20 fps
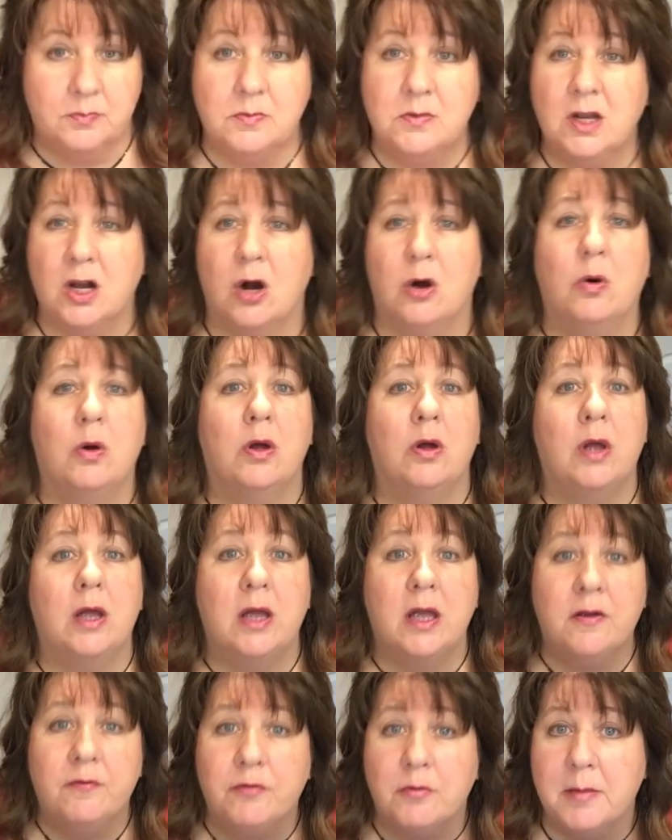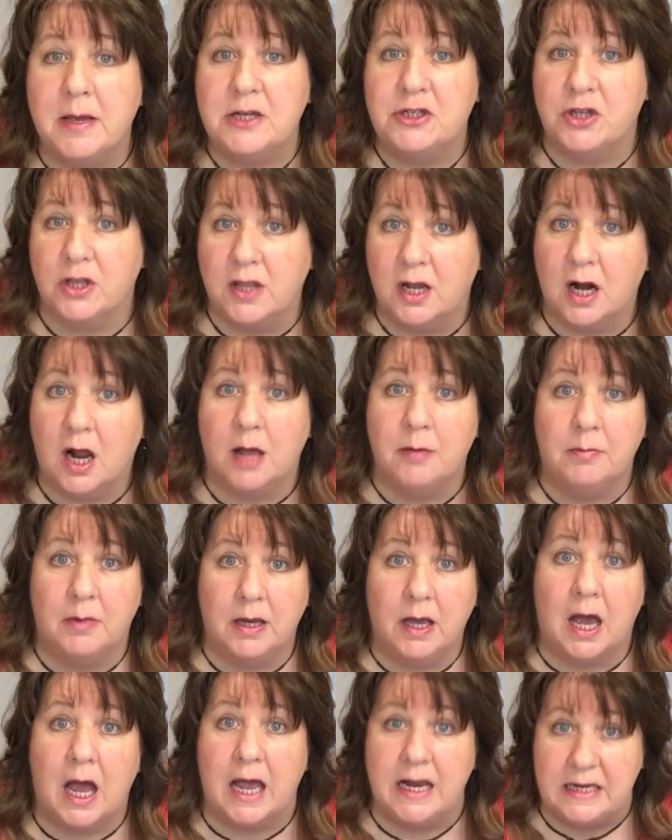You know, information that
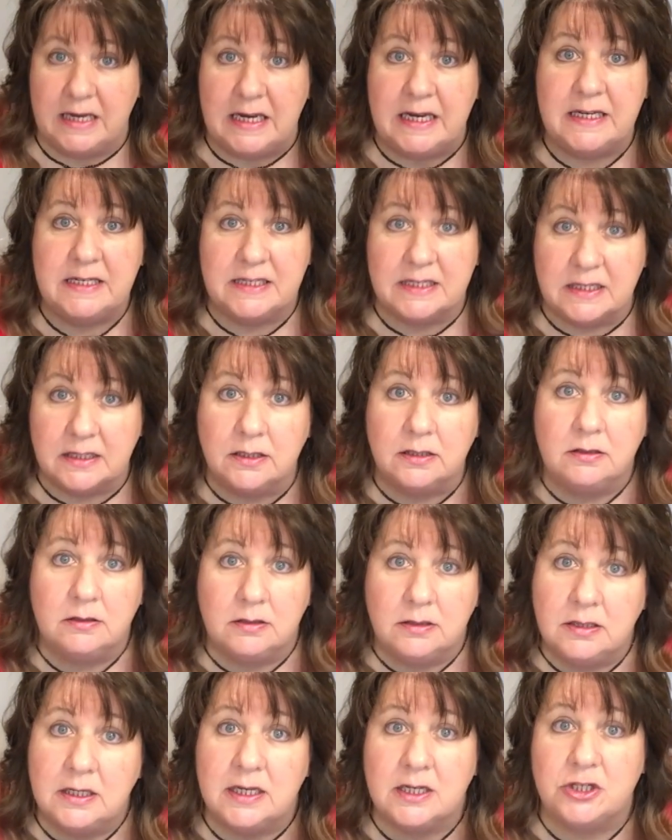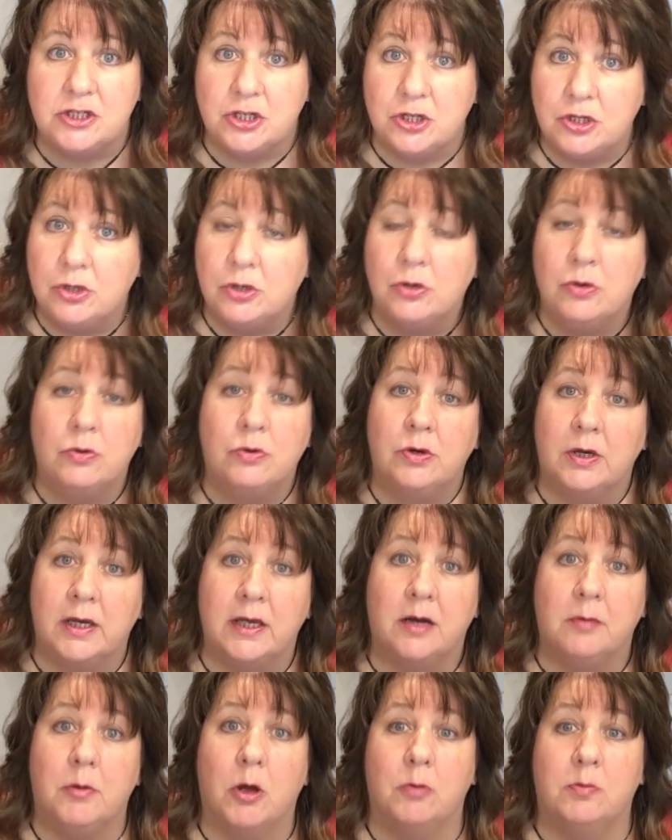I need to get to
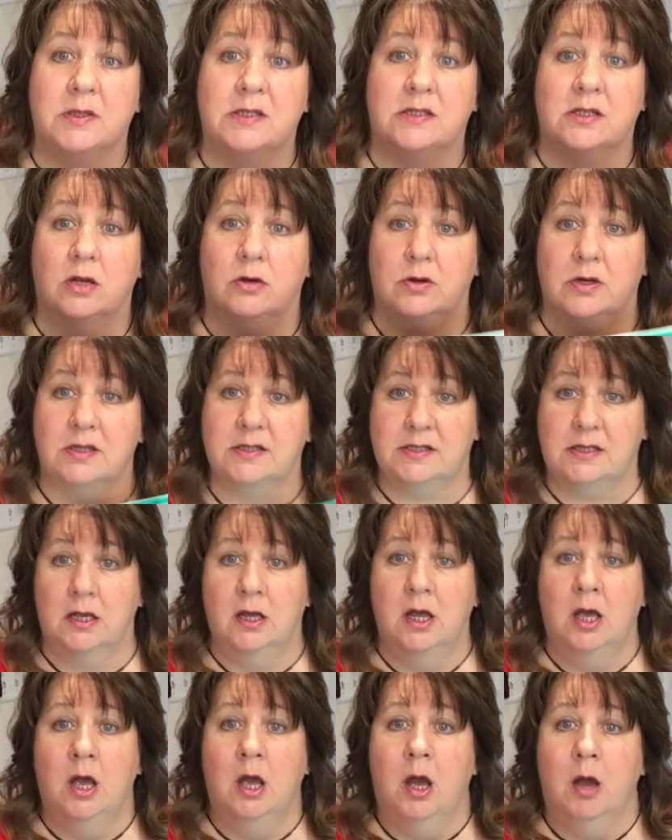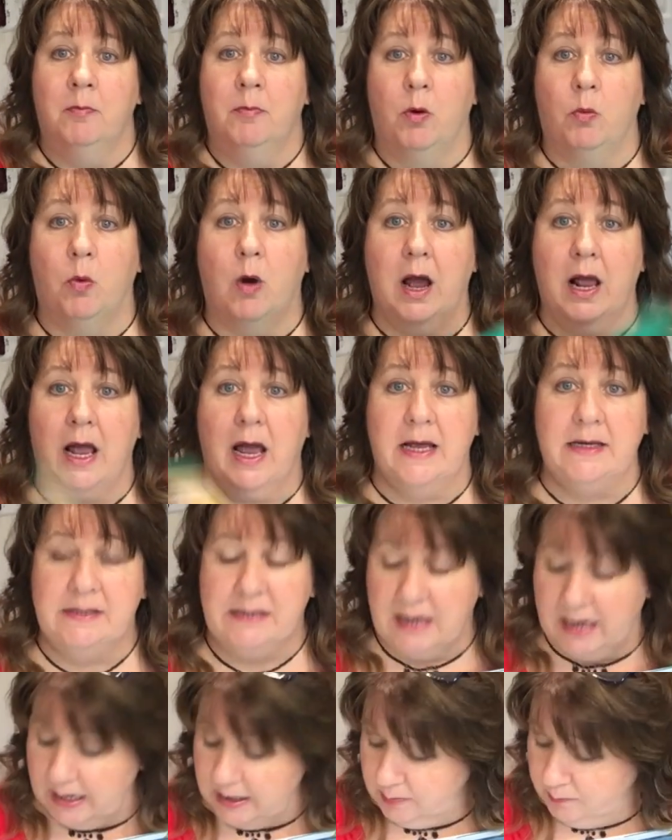in a moment's notice. But why I
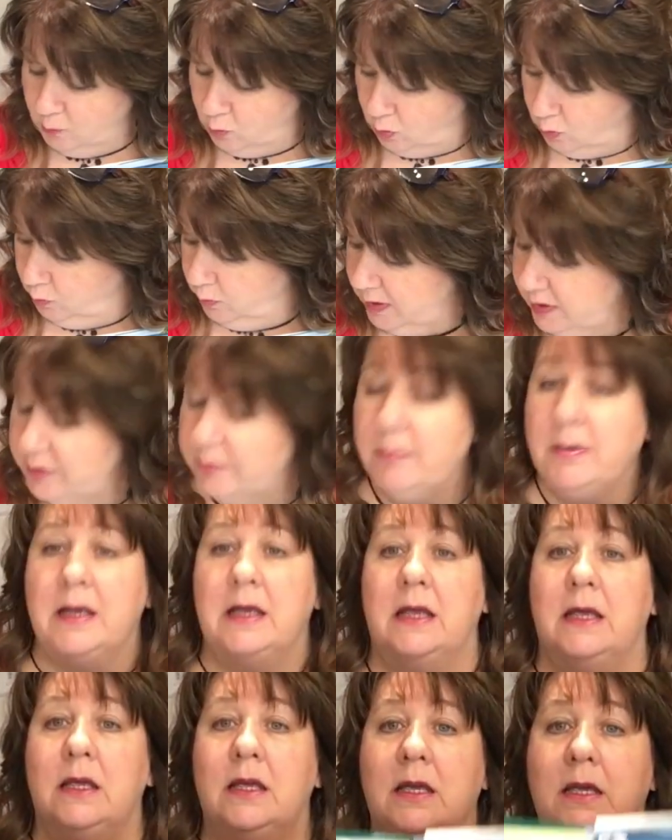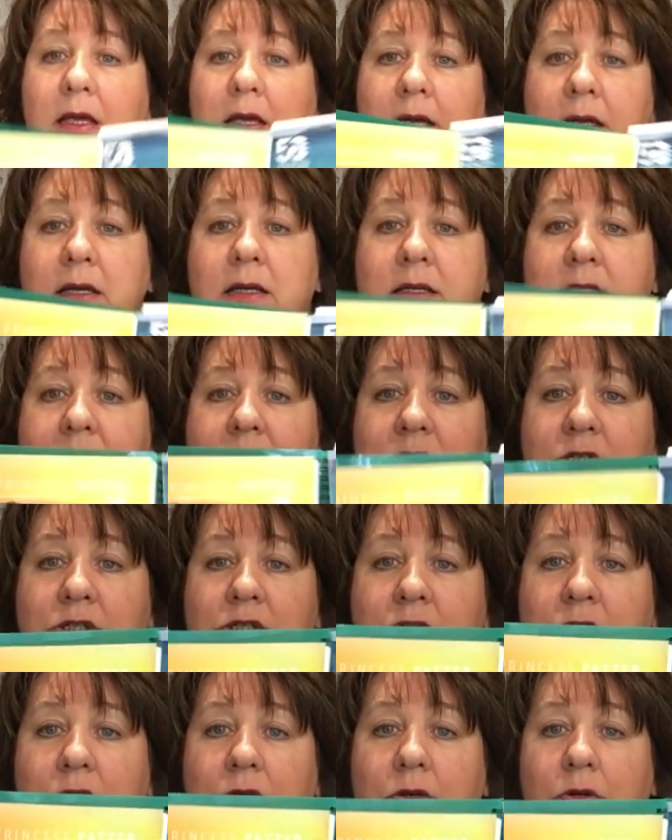take more with me is
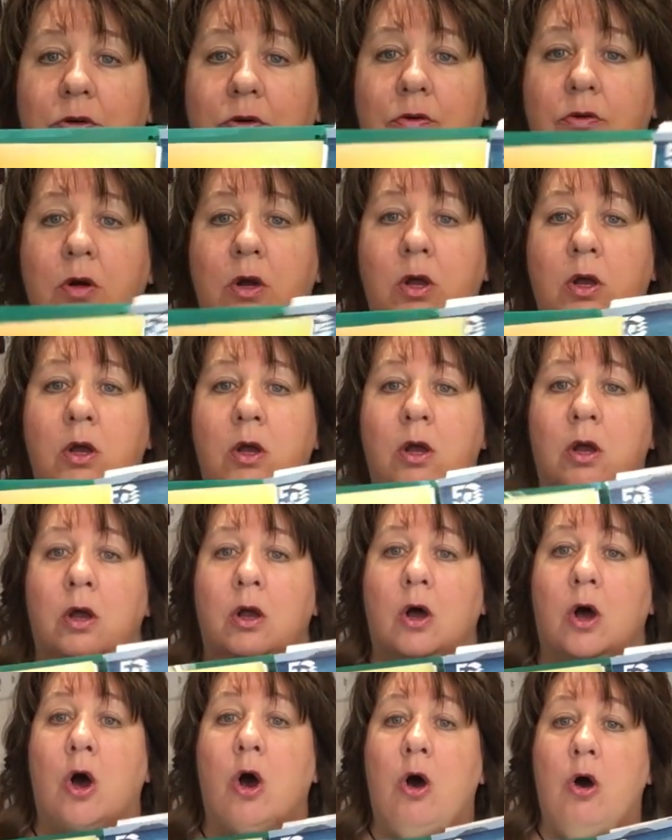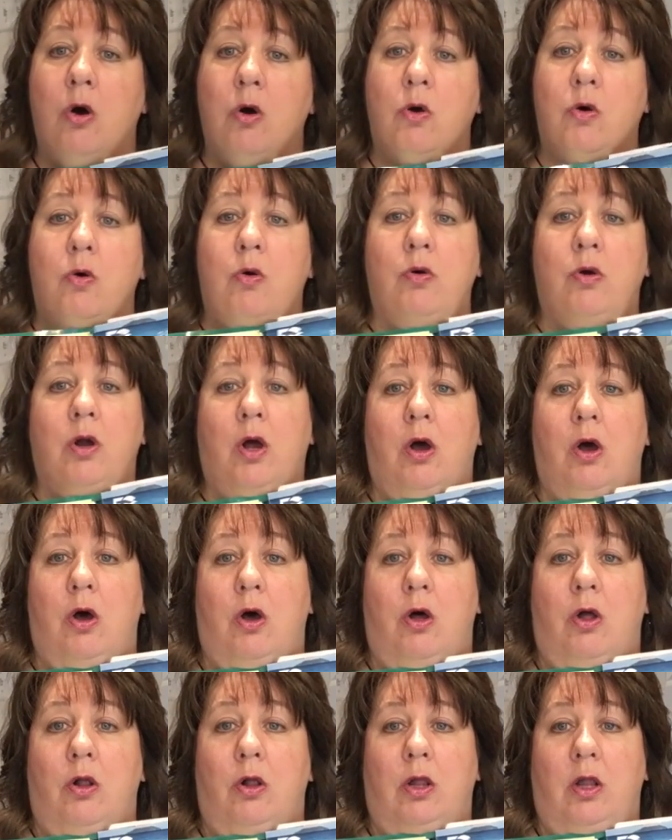to hold
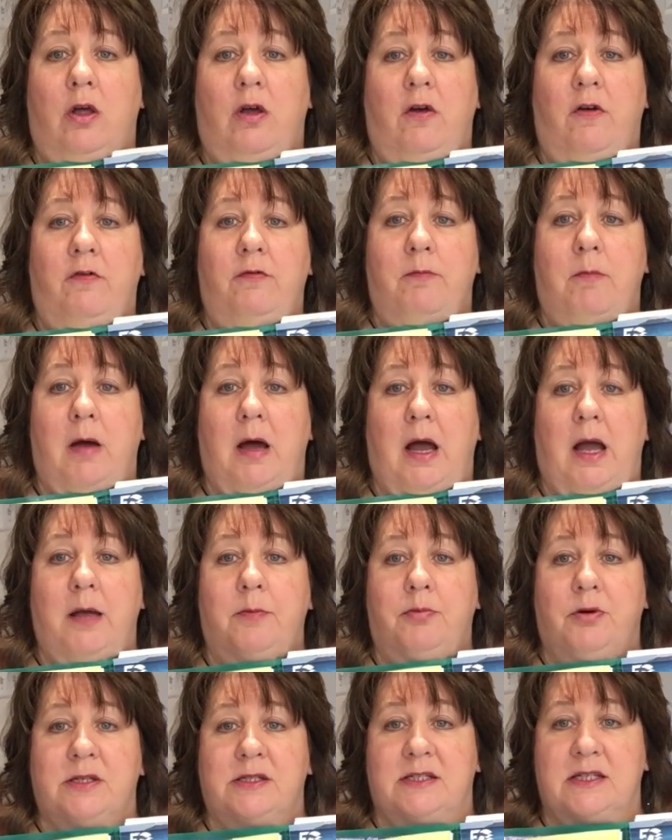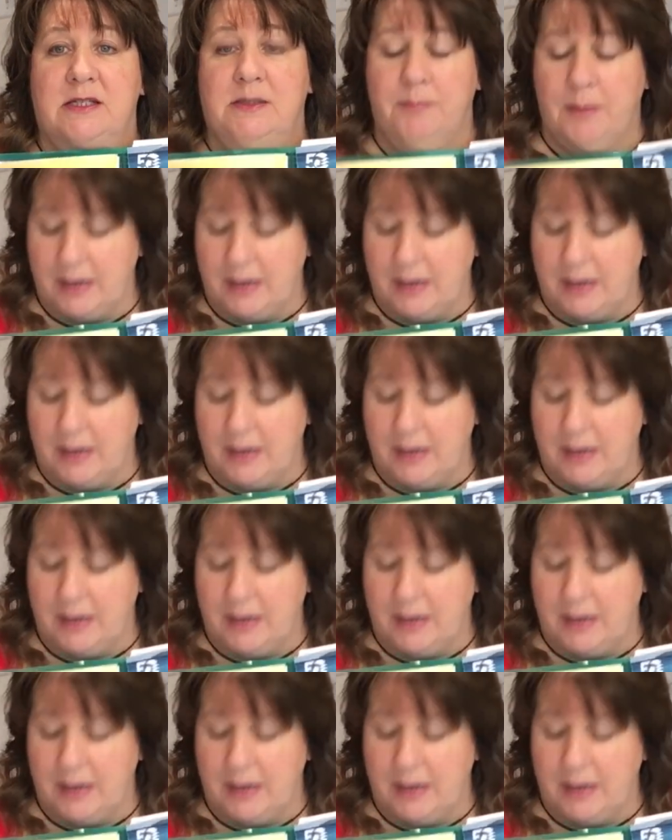all of my Princess